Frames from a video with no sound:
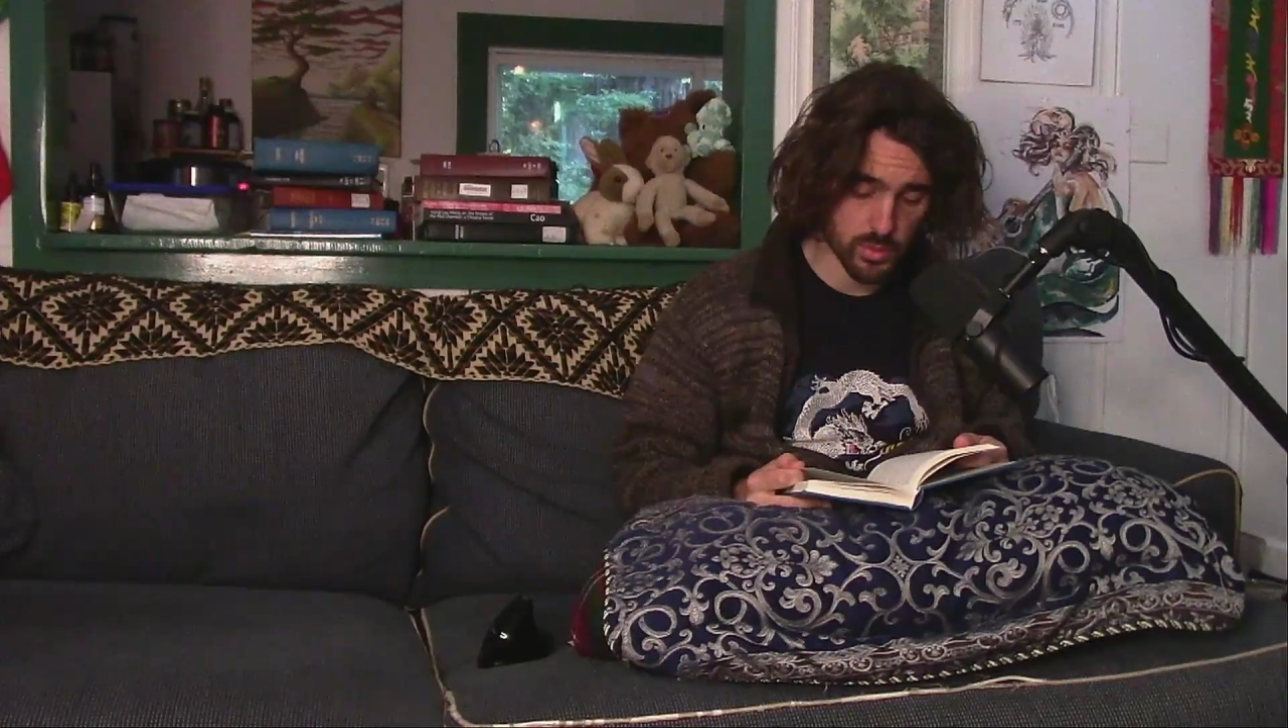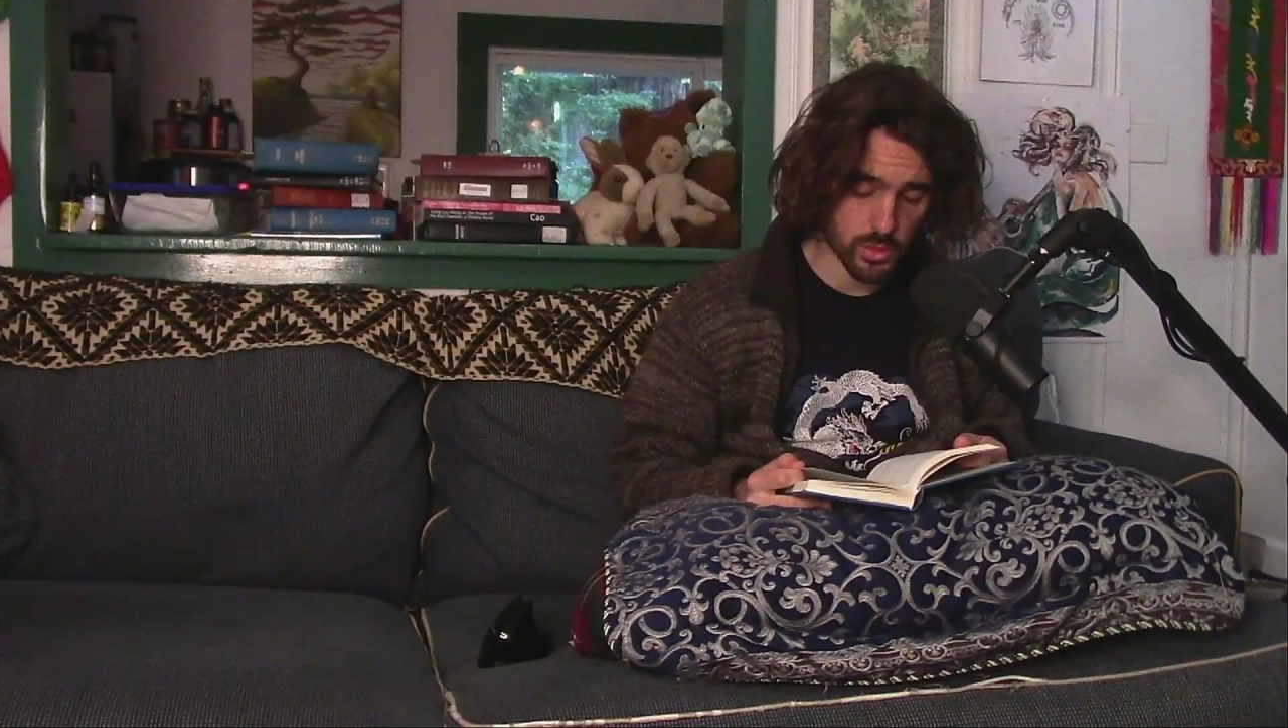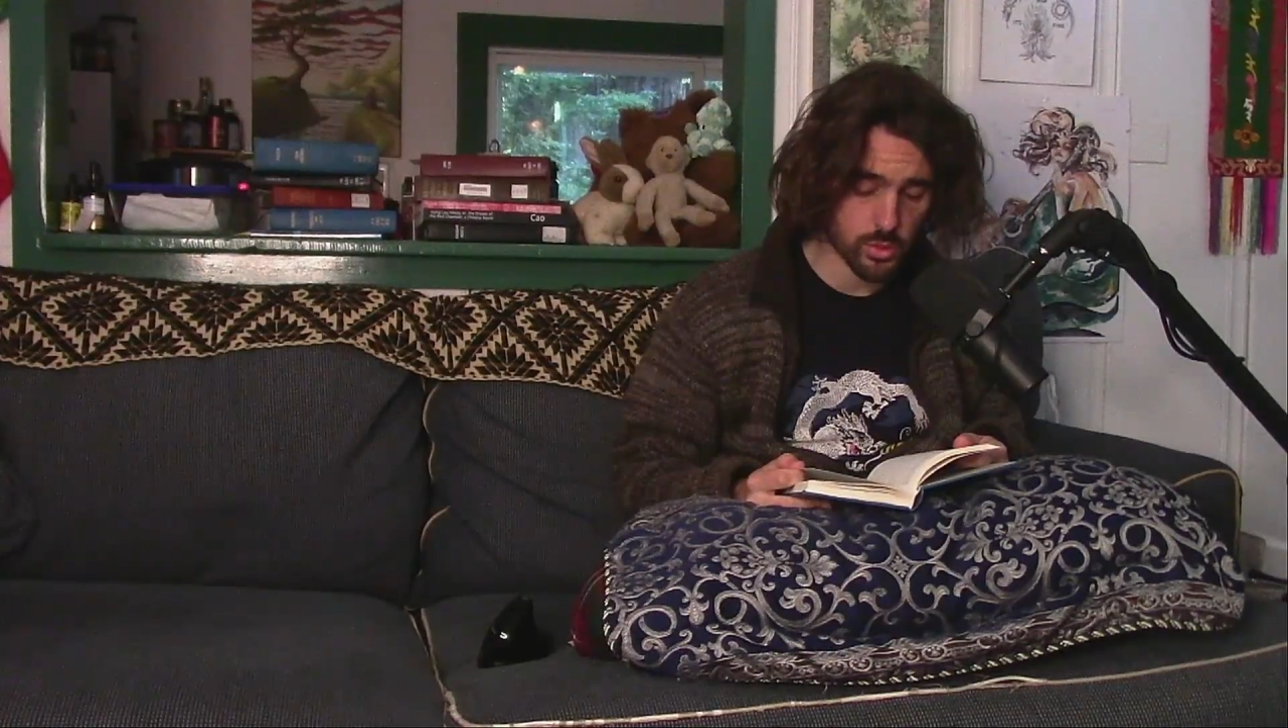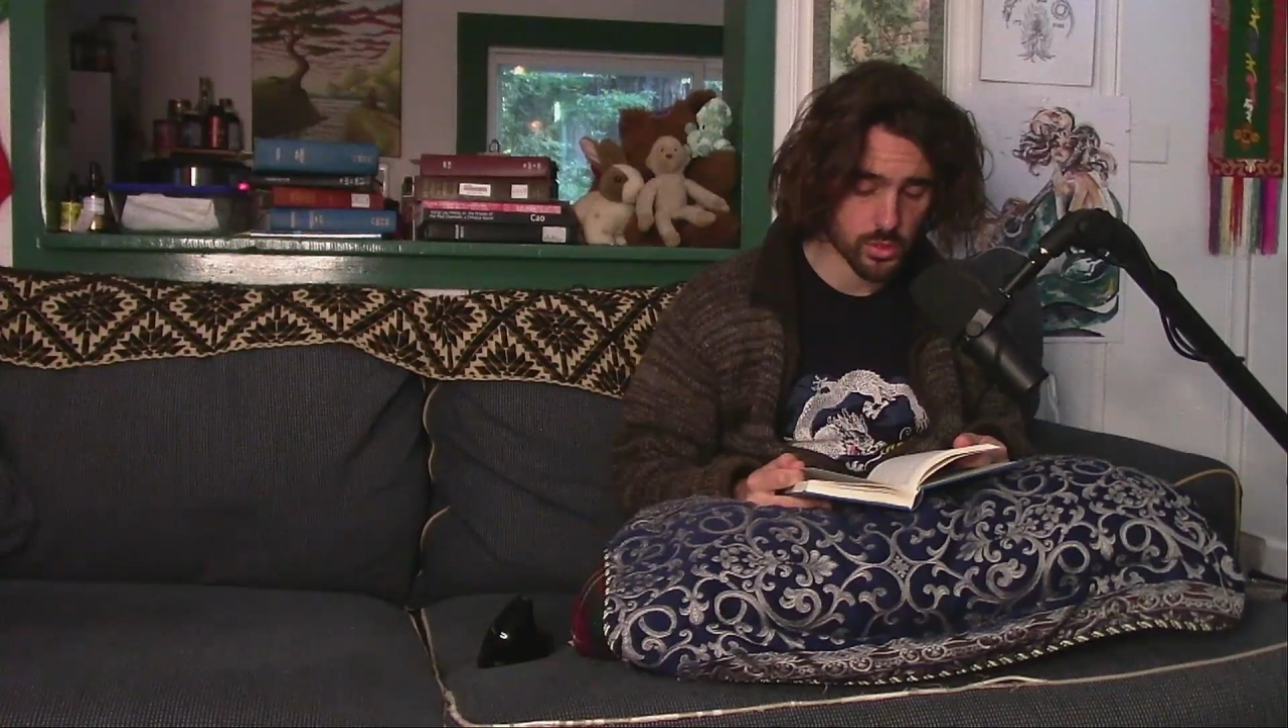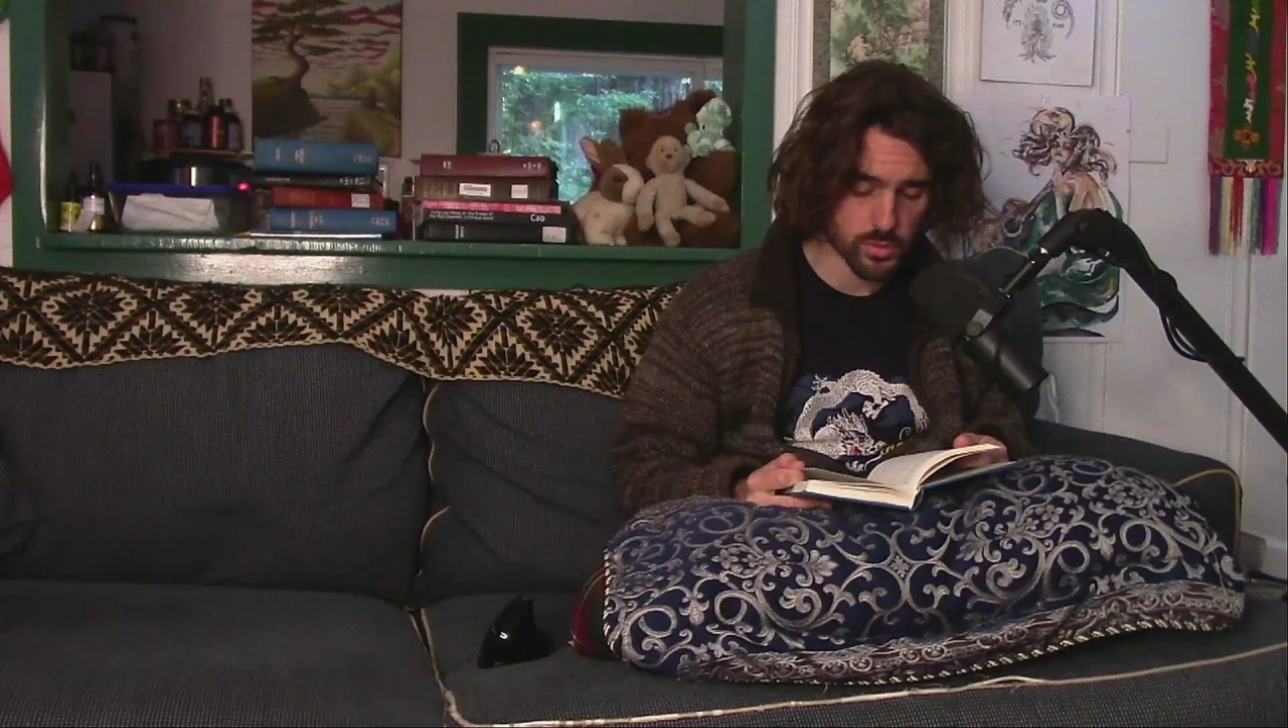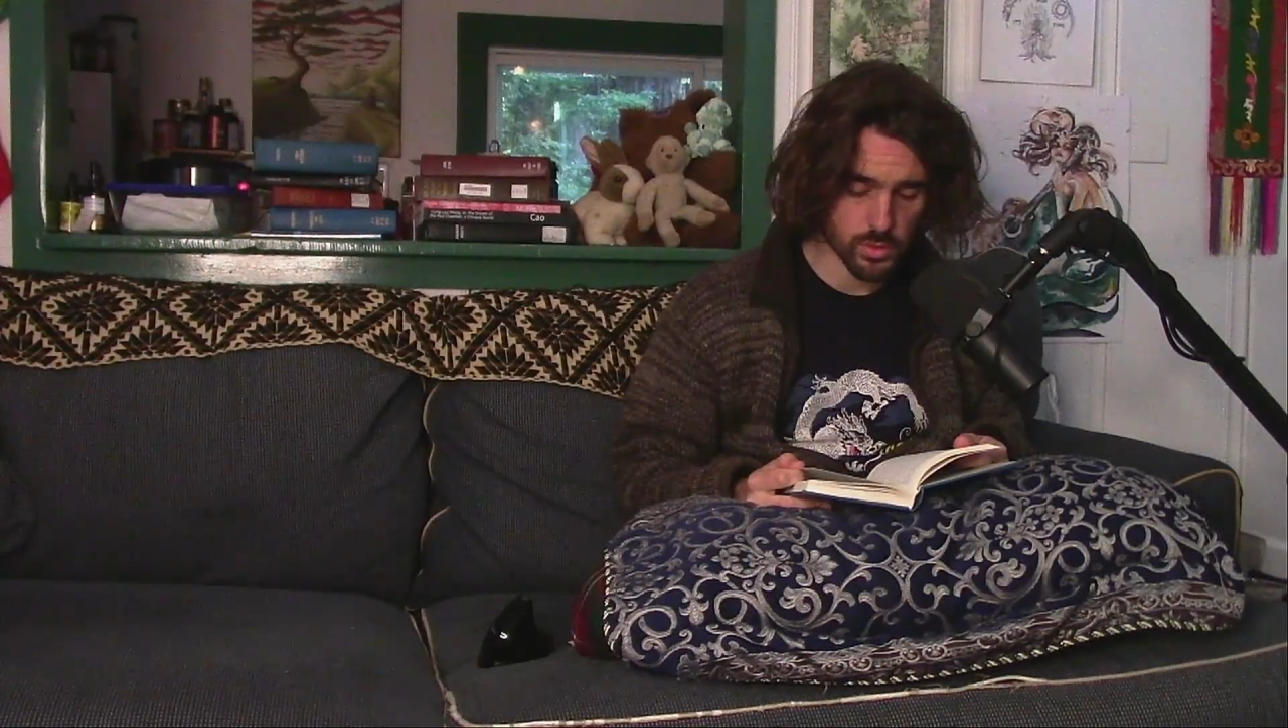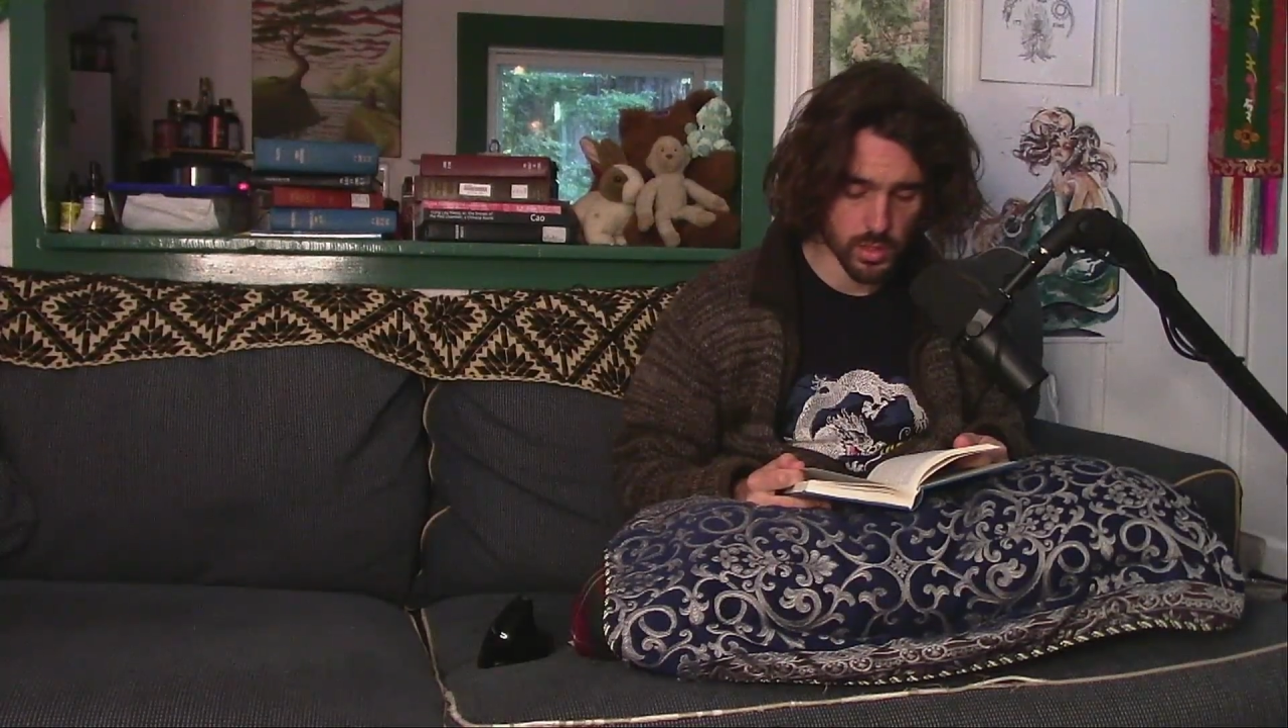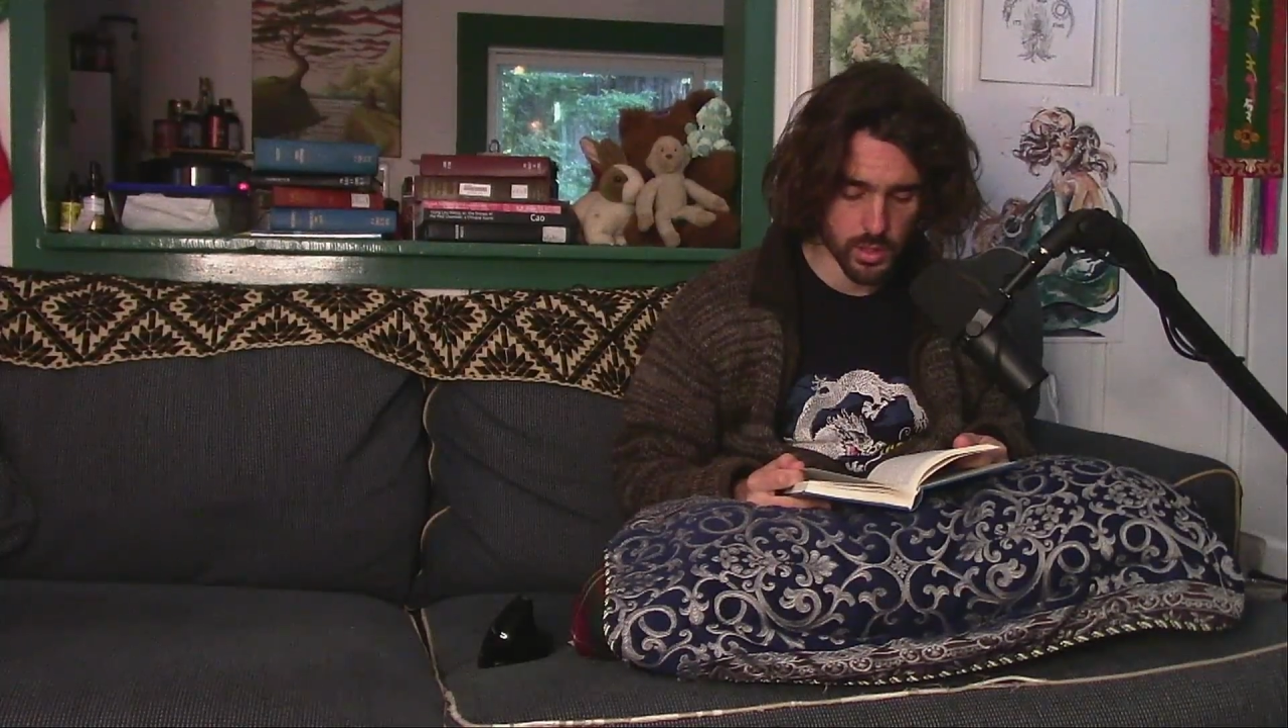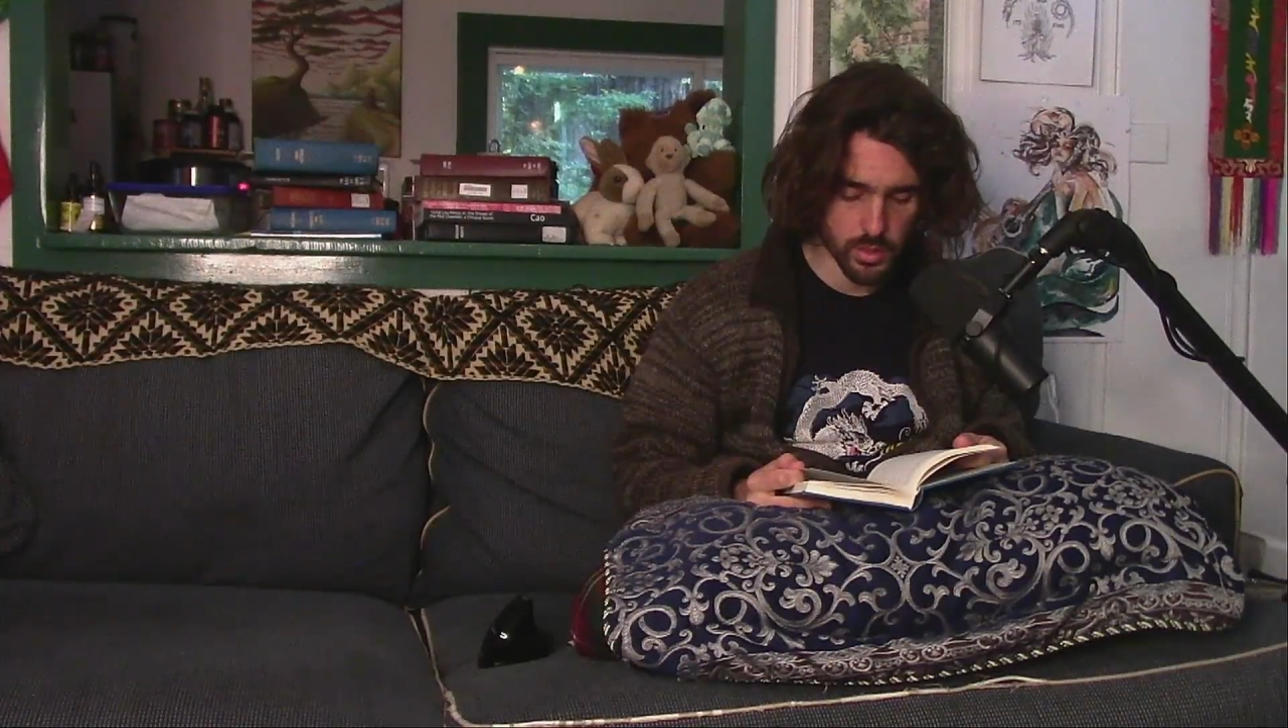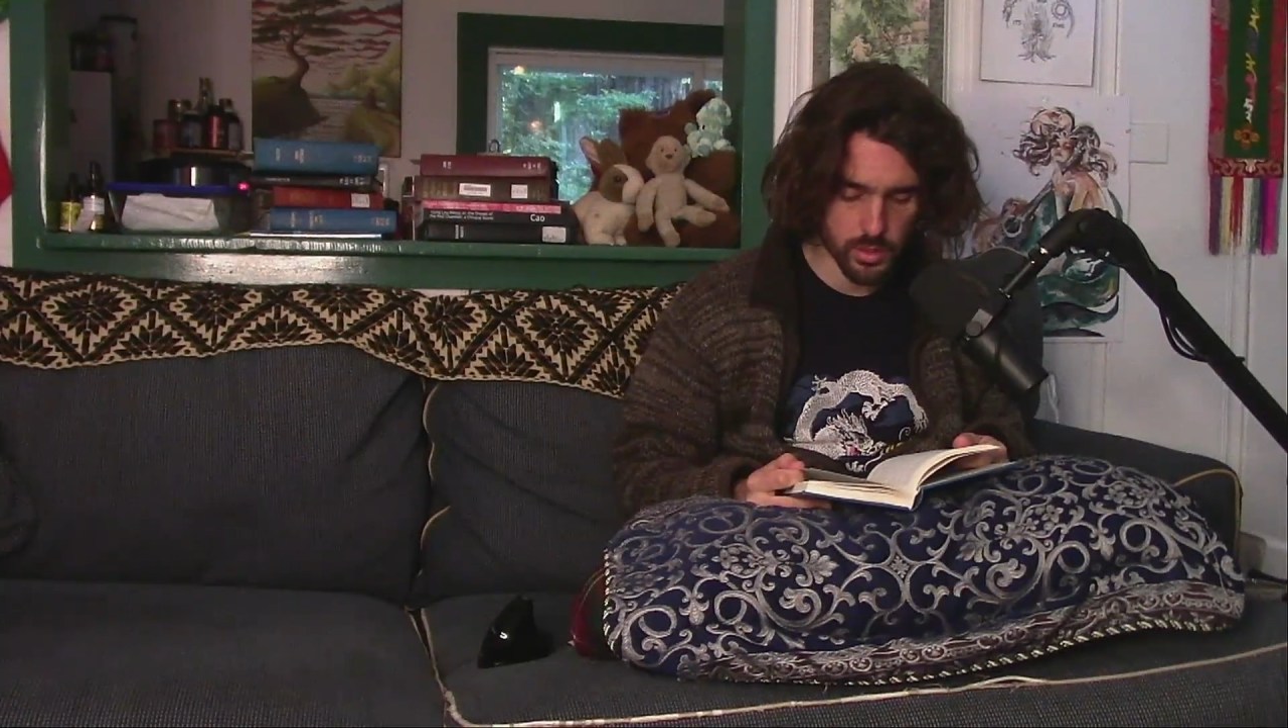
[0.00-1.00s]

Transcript: useful there,